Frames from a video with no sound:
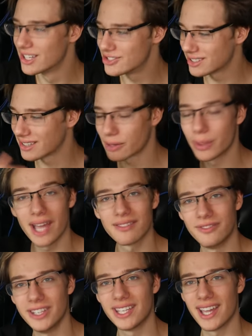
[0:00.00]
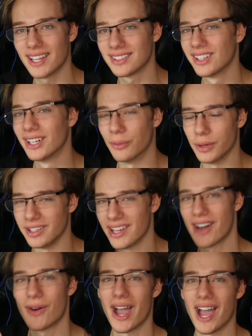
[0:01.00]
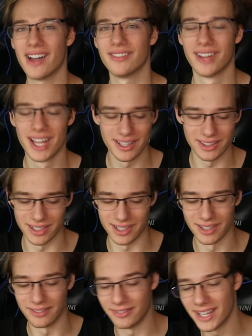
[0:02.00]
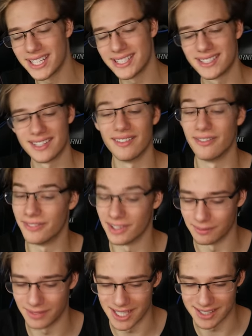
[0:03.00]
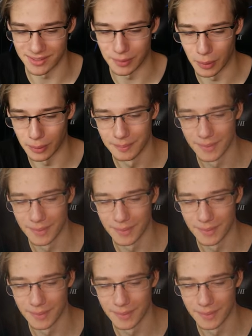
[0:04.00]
Just like we had Vket, we now have the Venice Film Festival.